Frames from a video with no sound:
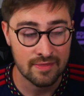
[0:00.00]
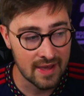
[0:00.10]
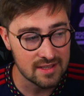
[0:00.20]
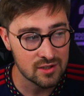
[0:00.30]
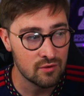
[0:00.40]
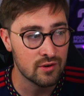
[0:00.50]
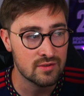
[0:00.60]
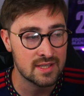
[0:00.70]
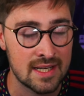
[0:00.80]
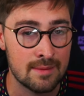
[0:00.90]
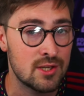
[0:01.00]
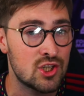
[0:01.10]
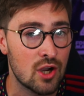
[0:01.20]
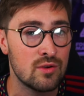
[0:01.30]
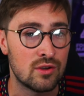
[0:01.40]
That's our routine. Let me
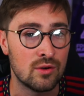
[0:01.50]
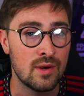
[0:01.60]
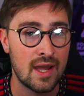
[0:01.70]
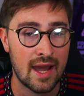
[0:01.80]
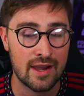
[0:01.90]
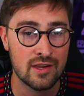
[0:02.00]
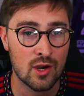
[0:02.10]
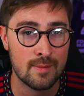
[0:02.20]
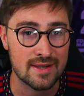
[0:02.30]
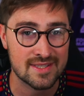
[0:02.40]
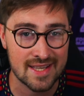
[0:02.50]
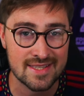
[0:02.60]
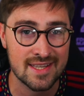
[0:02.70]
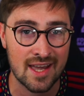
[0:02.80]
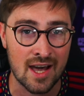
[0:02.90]
show you how you go about
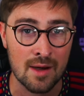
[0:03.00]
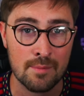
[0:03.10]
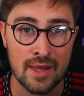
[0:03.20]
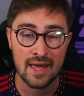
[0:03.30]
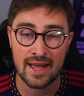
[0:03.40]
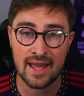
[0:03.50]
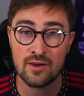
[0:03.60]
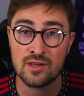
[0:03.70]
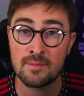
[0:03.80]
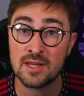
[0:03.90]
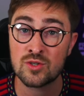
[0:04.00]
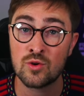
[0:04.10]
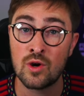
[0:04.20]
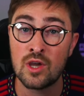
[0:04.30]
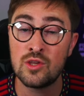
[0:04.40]
setting it up and how you can make
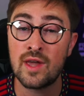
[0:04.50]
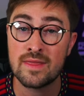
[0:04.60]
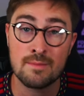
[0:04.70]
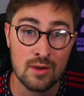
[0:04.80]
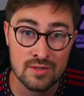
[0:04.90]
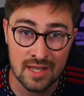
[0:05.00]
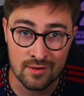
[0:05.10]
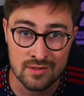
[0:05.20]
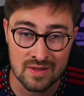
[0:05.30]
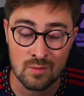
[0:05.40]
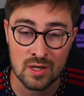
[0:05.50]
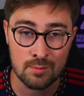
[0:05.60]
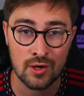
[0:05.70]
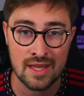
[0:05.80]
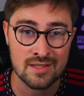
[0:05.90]
sure you get the most out of it when you
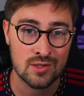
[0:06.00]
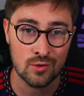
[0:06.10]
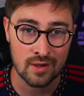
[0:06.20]
put it into your